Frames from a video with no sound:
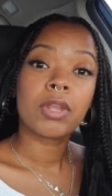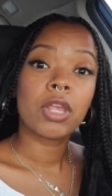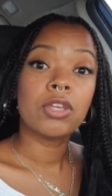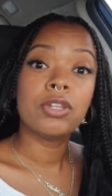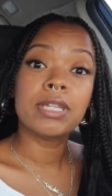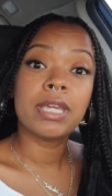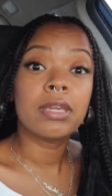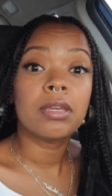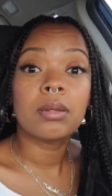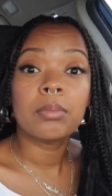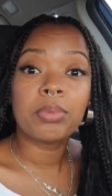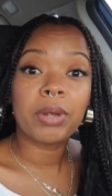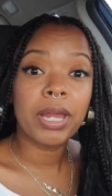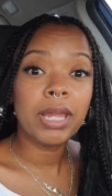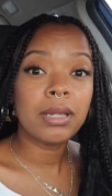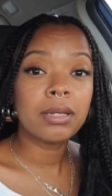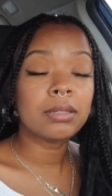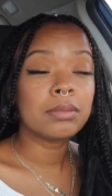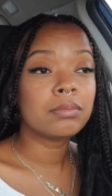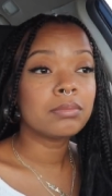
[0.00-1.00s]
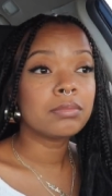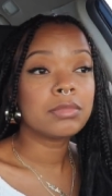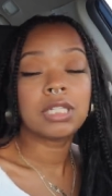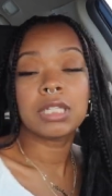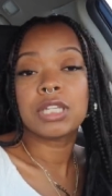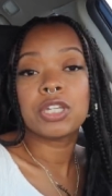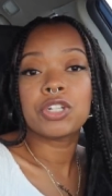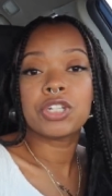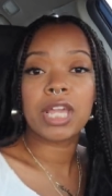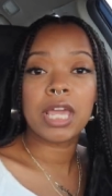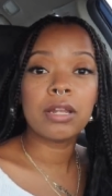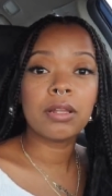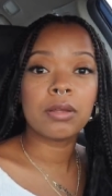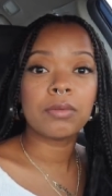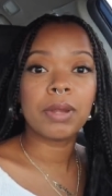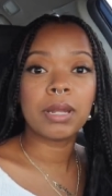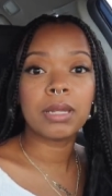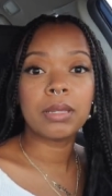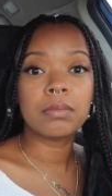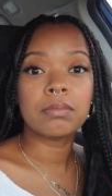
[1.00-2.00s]
You taking a break? Delete your channel
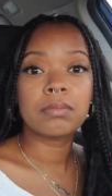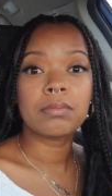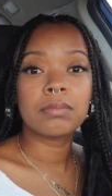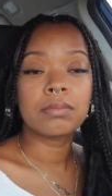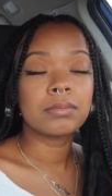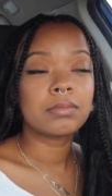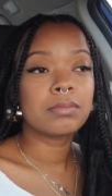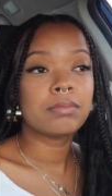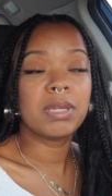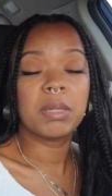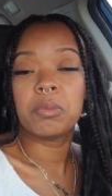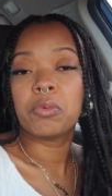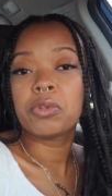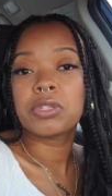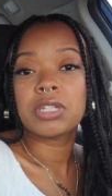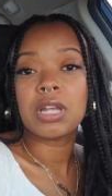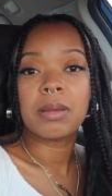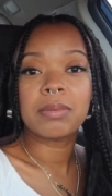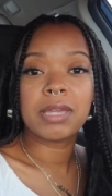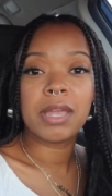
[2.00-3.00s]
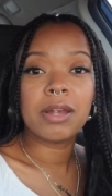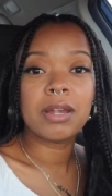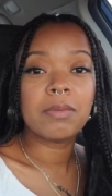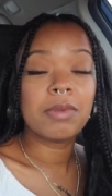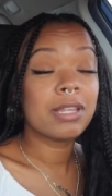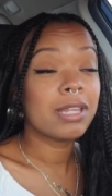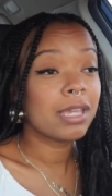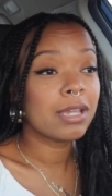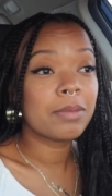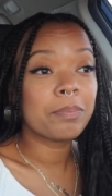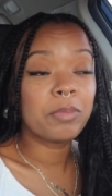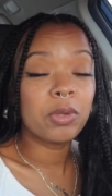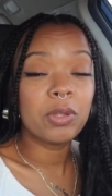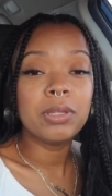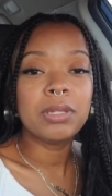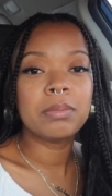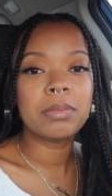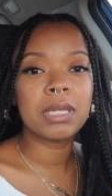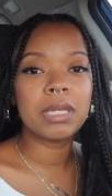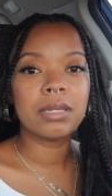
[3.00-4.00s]
already. People will stop caring, but like,
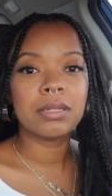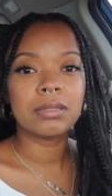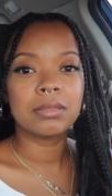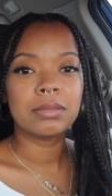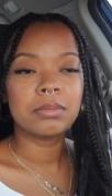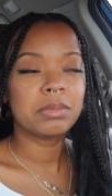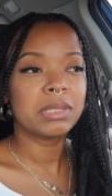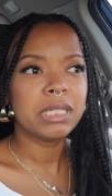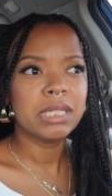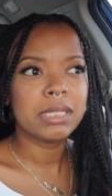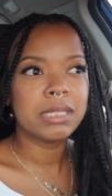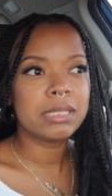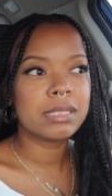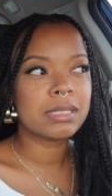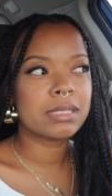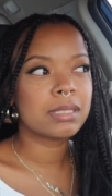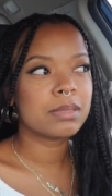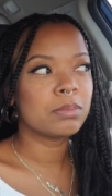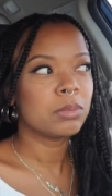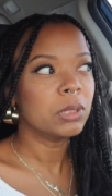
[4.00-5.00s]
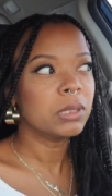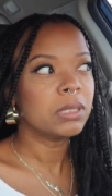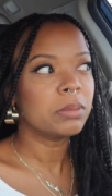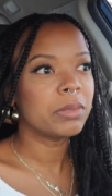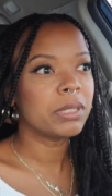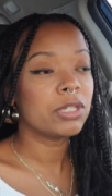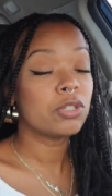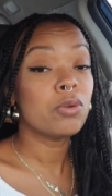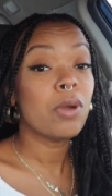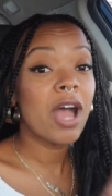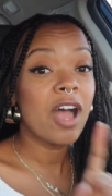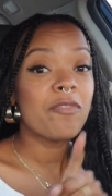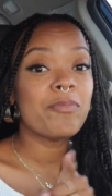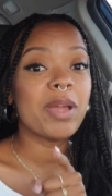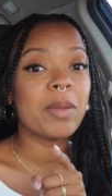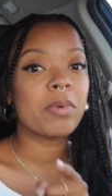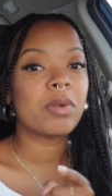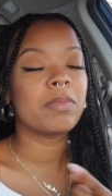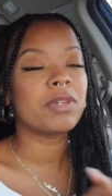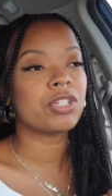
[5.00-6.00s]
bully me, please, bully me. You have
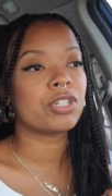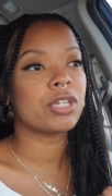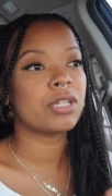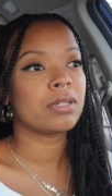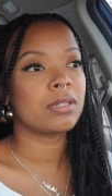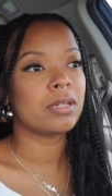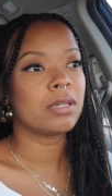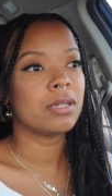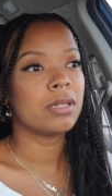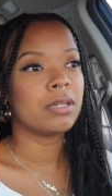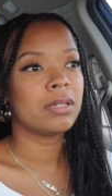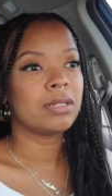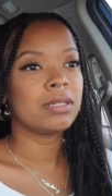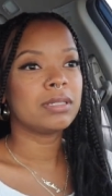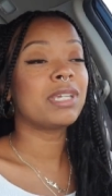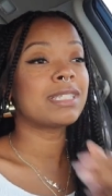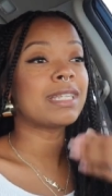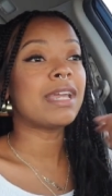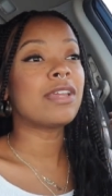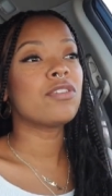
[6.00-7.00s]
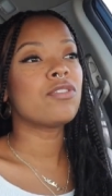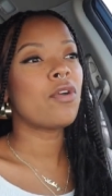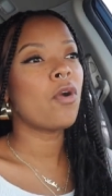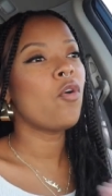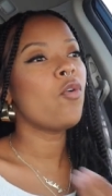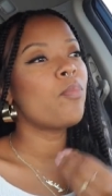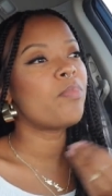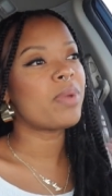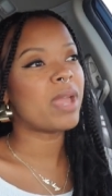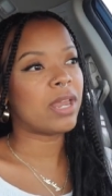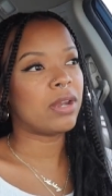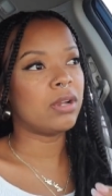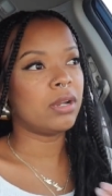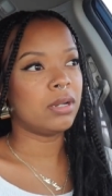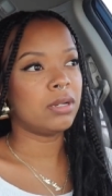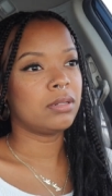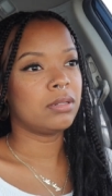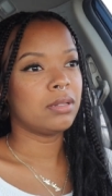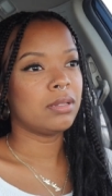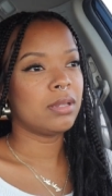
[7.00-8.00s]
my permission because I know
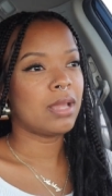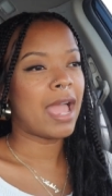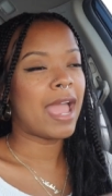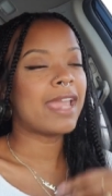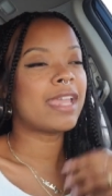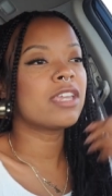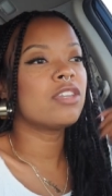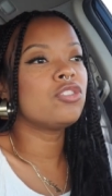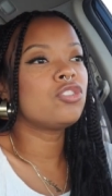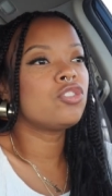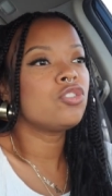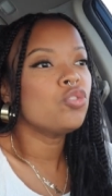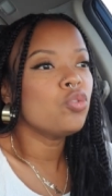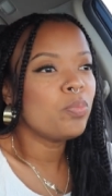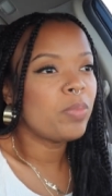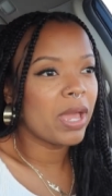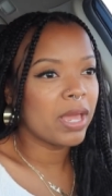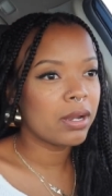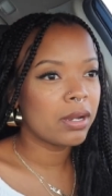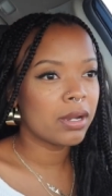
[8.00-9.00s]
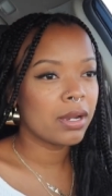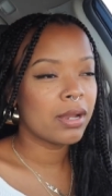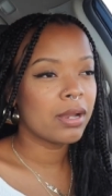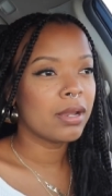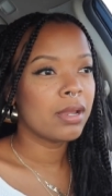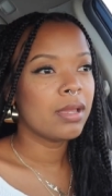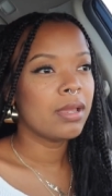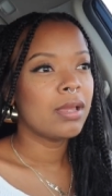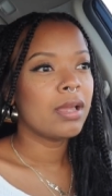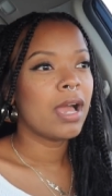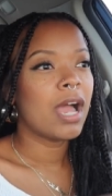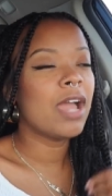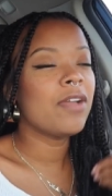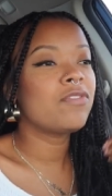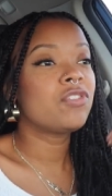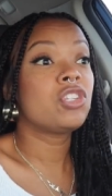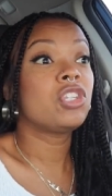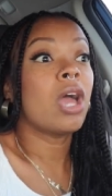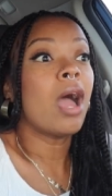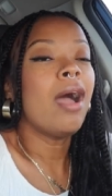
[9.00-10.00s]
better. I can do better.
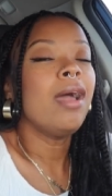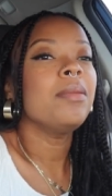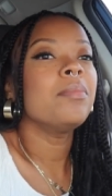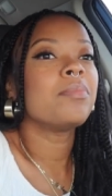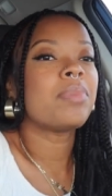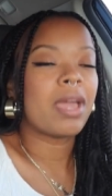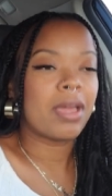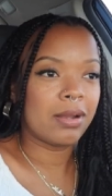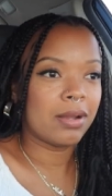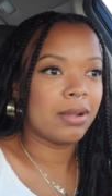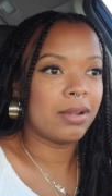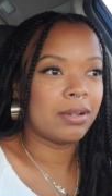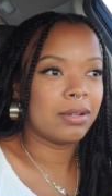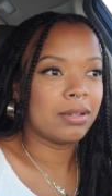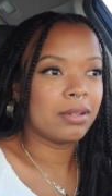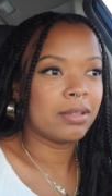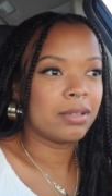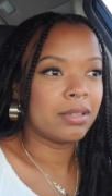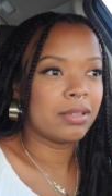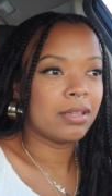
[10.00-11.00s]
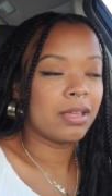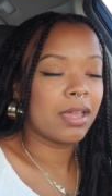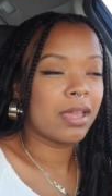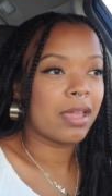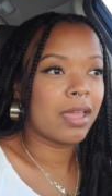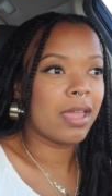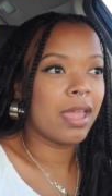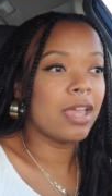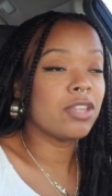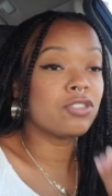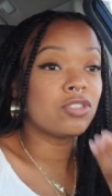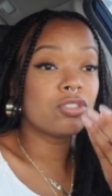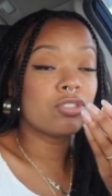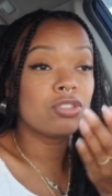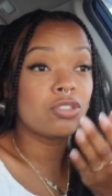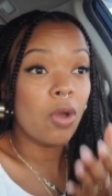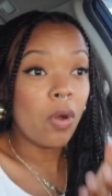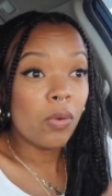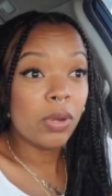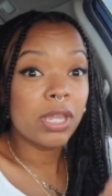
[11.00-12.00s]
I've done better. And
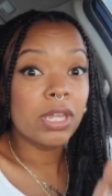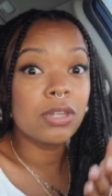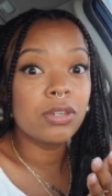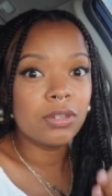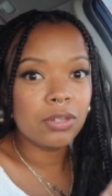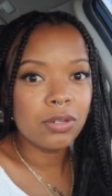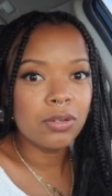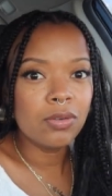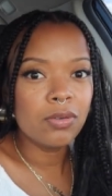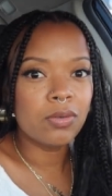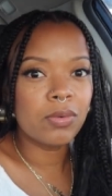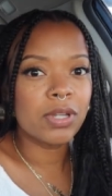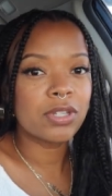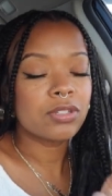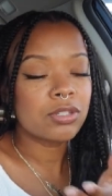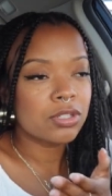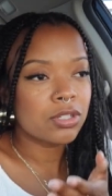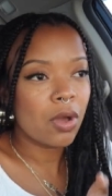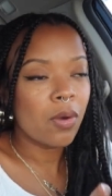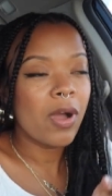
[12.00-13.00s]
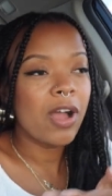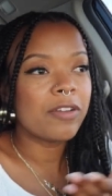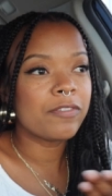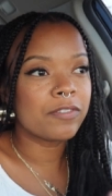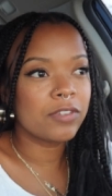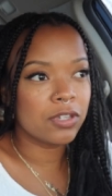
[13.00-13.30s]
so can you, and so have